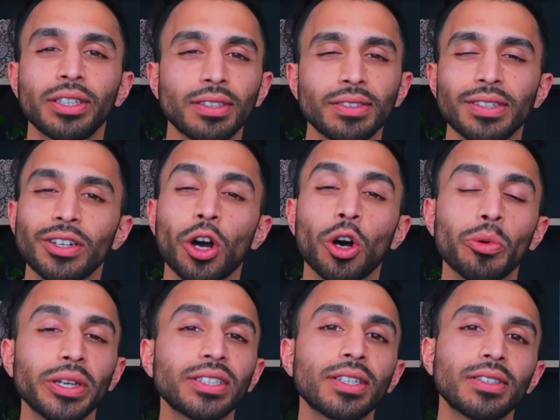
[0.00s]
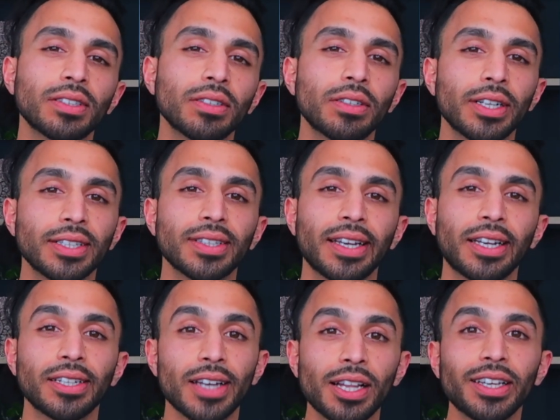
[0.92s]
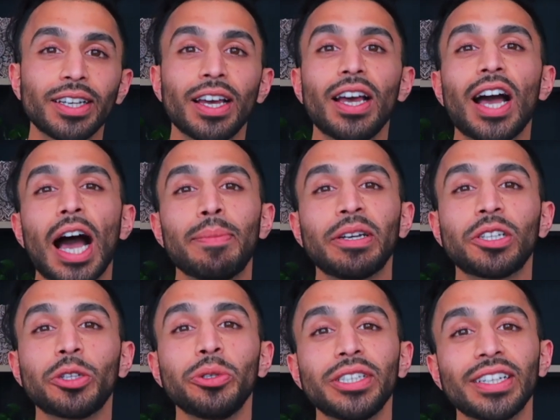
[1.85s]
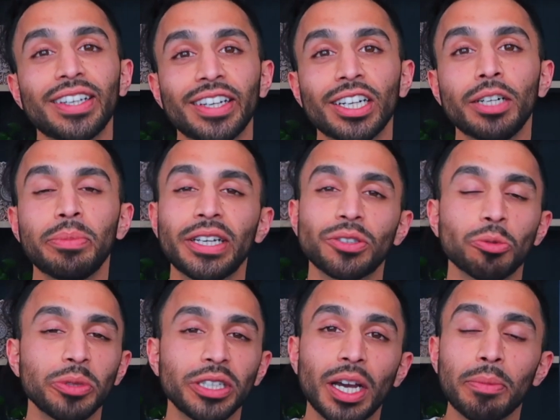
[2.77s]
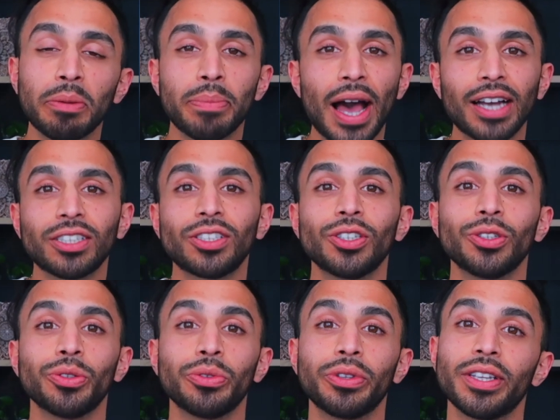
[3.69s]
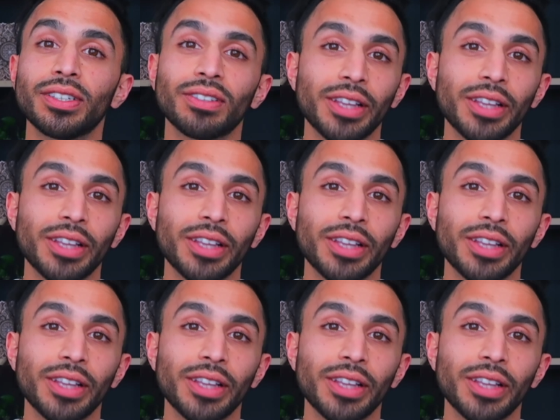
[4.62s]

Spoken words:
this isn't always considered a psychedelic, I'm including it here because we'll be coming back to this